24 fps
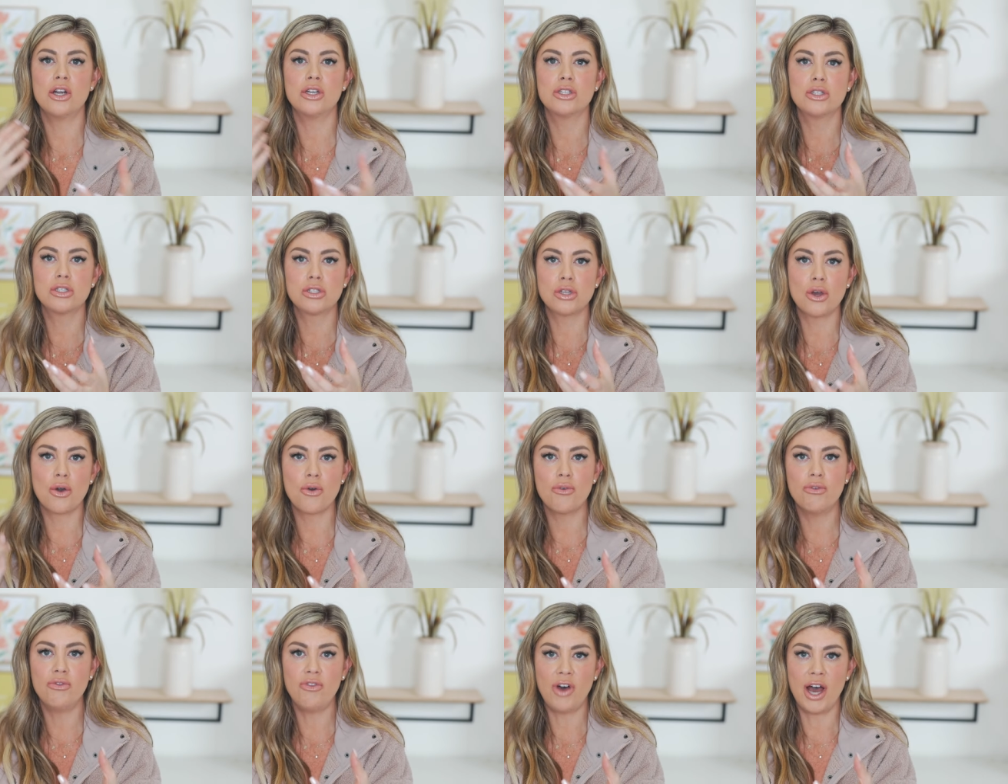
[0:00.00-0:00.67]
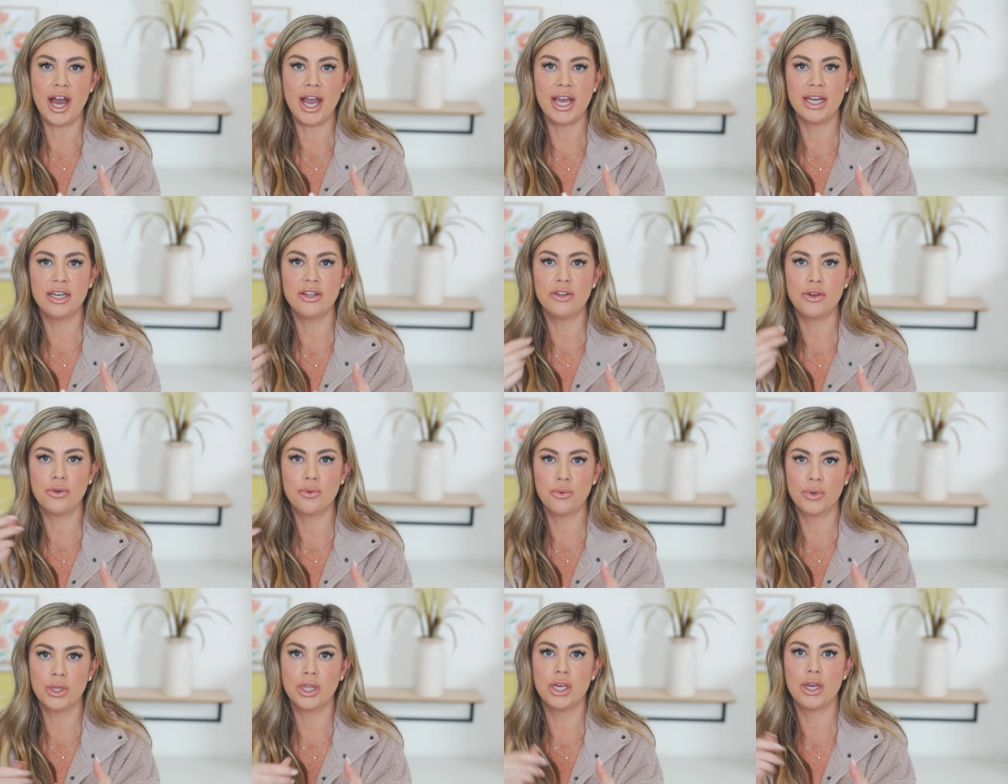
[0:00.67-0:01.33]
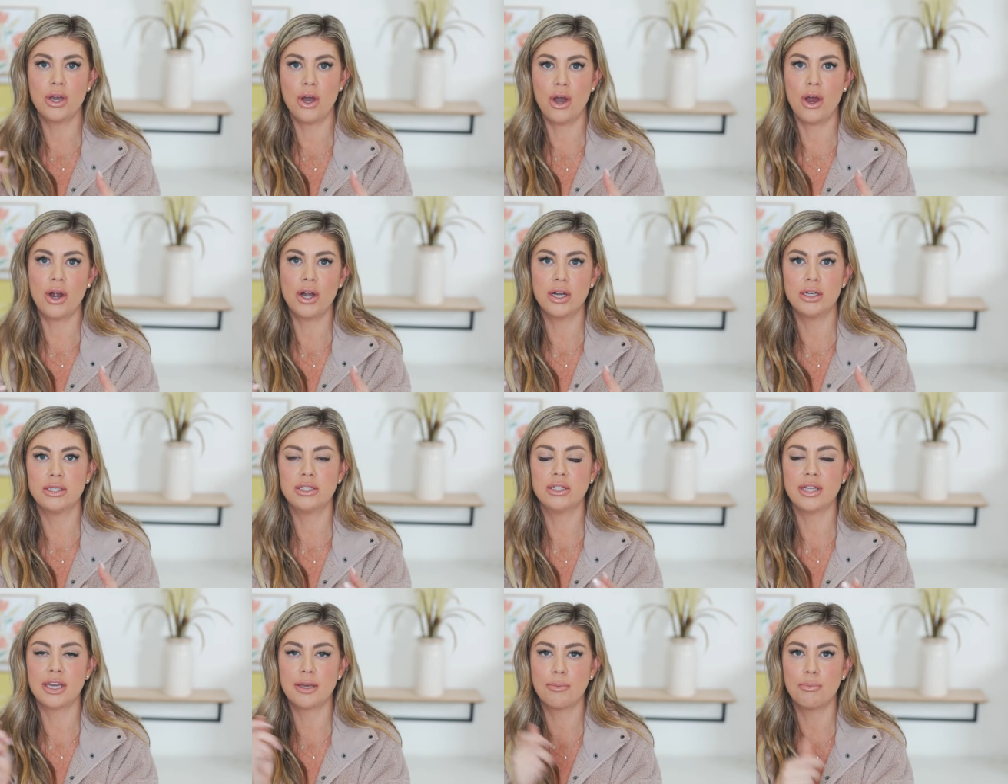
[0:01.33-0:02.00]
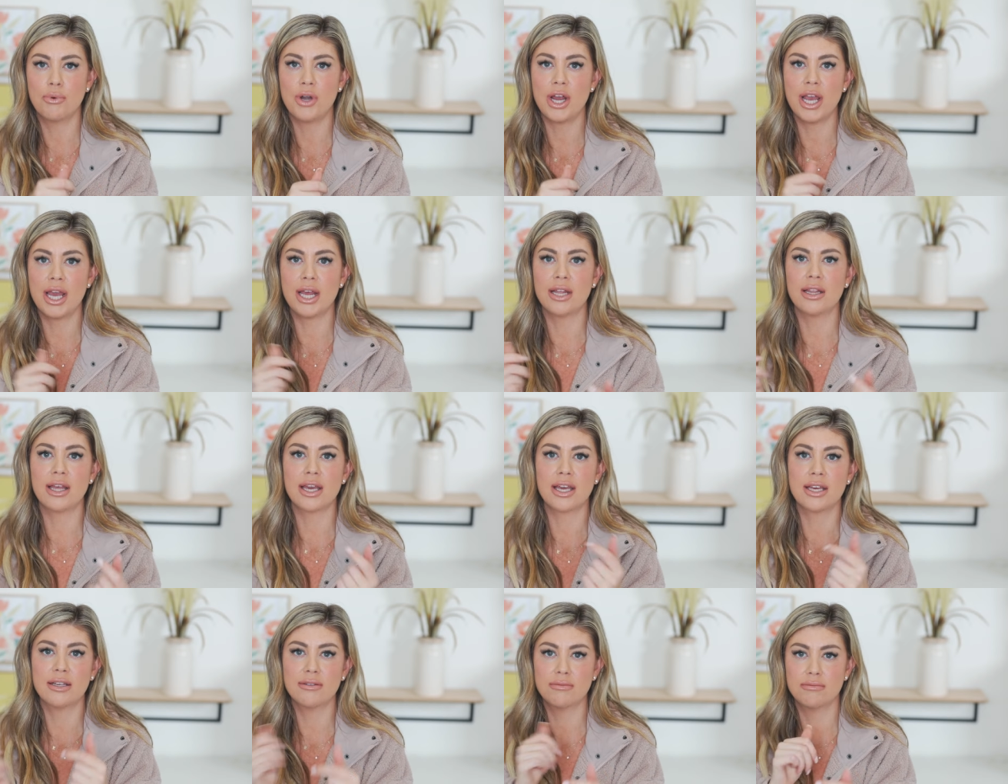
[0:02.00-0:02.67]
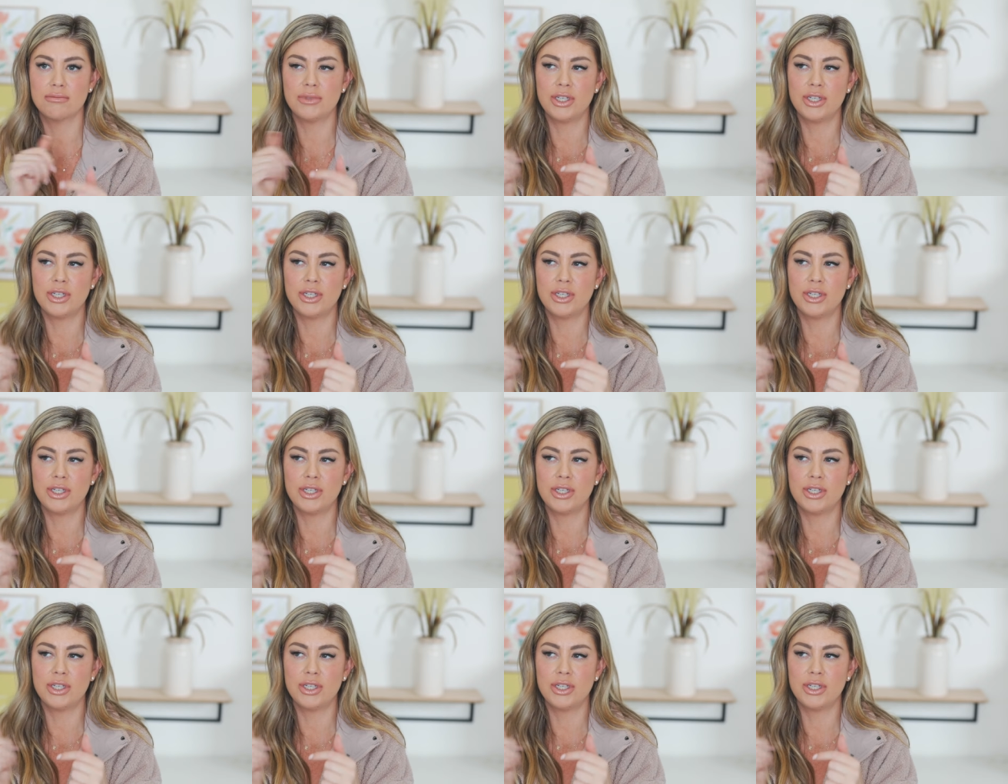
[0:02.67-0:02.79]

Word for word: are so fine and they're really hard to like braid, like,